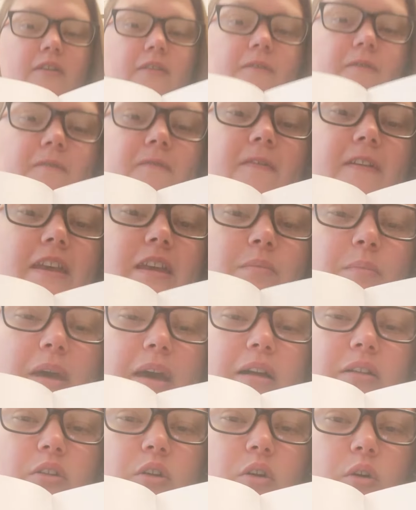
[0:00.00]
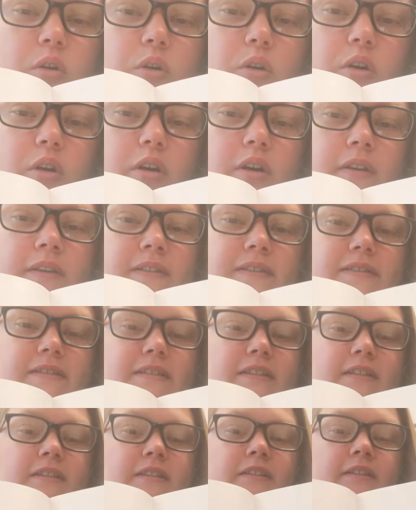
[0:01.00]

female horse,